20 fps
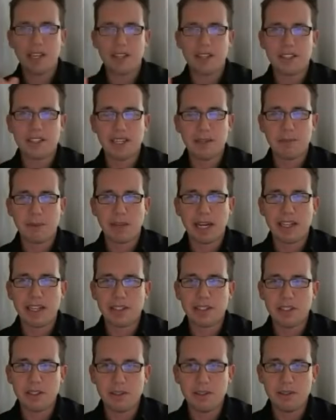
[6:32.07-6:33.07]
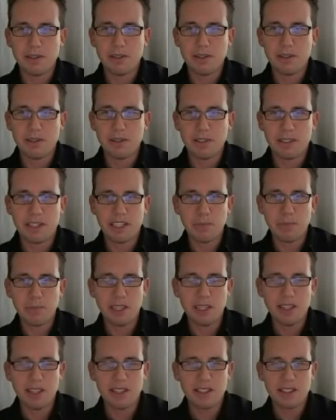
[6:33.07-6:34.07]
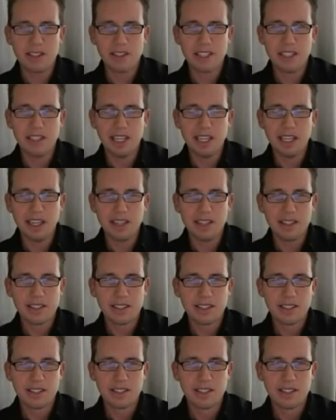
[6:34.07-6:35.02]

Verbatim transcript: same latitude as me in Sydney?